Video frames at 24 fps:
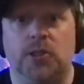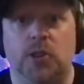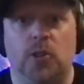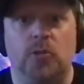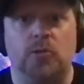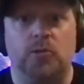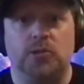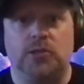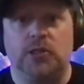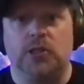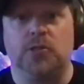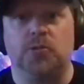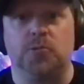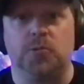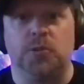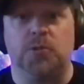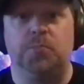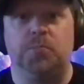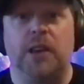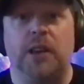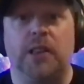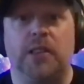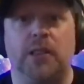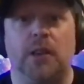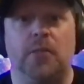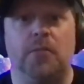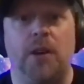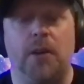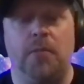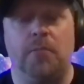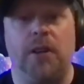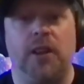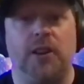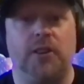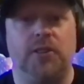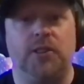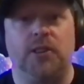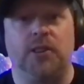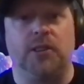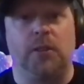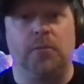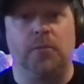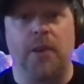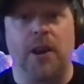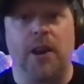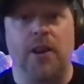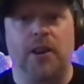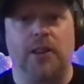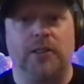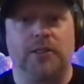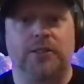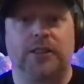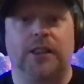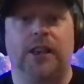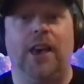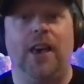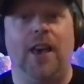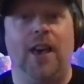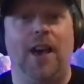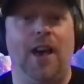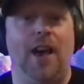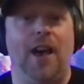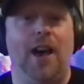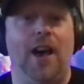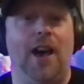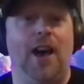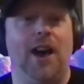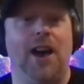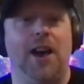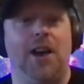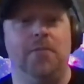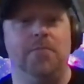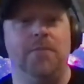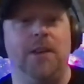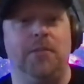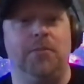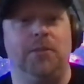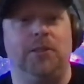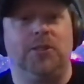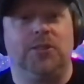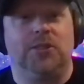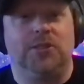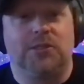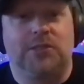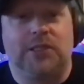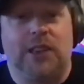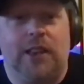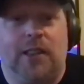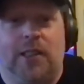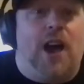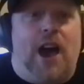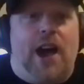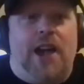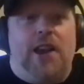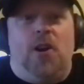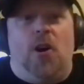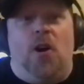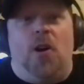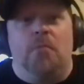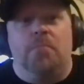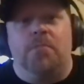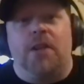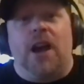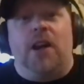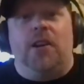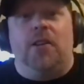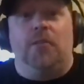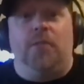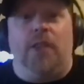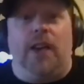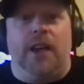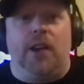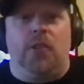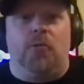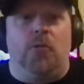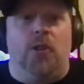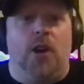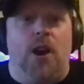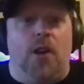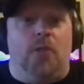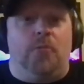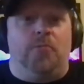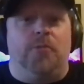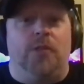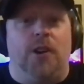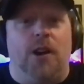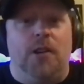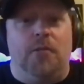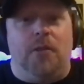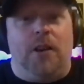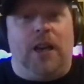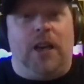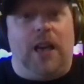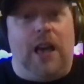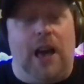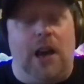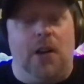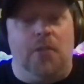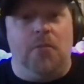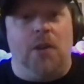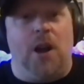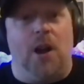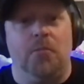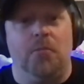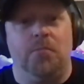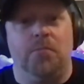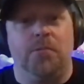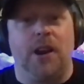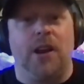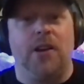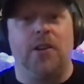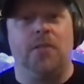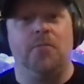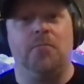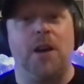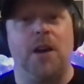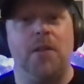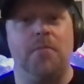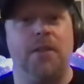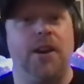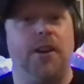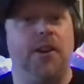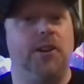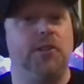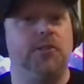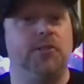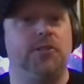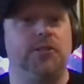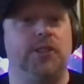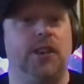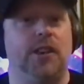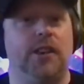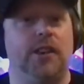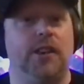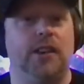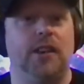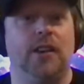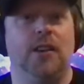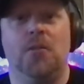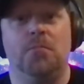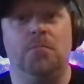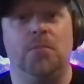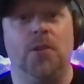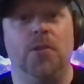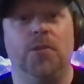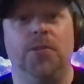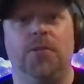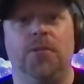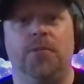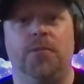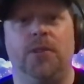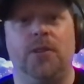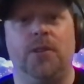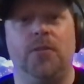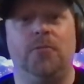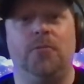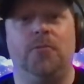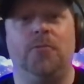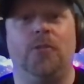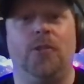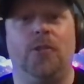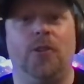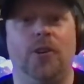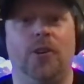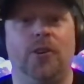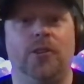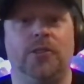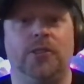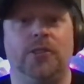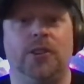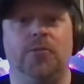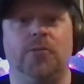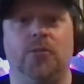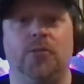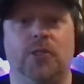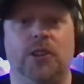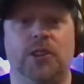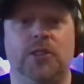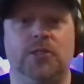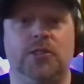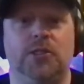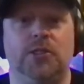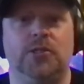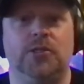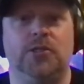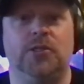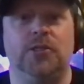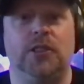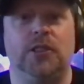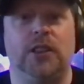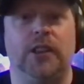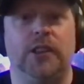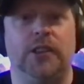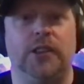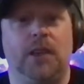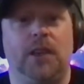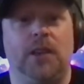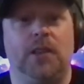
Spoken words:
don't disrespect them by mentioning their parents. I maybe just say I know I'm proud of like where I'm from. I'm proud of my parents. Like both of them for different reasons, and